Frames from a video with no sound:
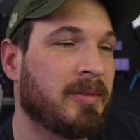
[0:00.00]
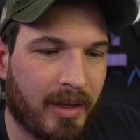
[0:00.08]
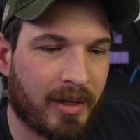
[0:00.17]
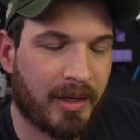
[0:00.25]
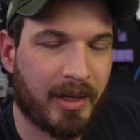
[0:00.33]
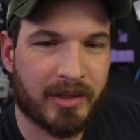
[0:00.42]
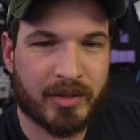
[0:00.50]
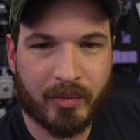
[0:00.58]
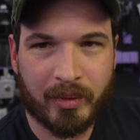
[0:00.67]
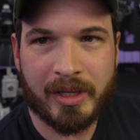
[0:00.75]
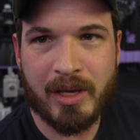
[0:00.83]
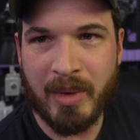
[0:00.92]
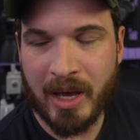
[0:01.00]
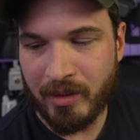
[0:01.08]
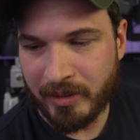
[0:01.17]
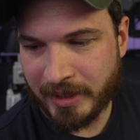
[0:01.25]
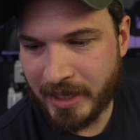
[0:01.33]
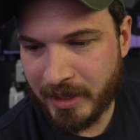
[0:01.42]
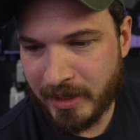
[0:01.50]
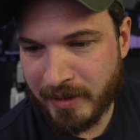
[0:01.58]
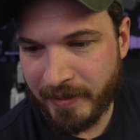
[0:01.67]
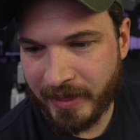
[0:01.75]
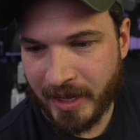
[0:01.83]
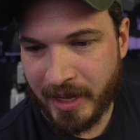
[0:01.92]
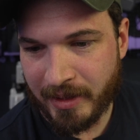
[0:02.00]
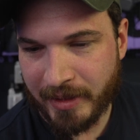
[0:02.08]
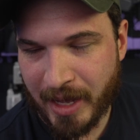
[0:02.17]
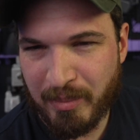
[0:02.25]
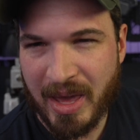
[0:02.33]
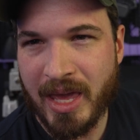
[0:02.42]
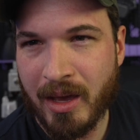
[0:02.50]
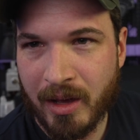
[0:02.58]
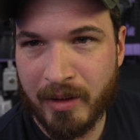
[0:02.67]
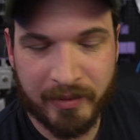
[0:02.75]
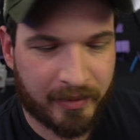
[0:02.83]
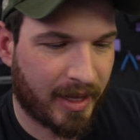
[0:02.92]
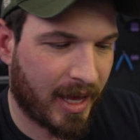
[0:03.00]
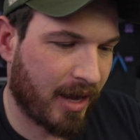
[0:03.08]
And it's really about getting that payoff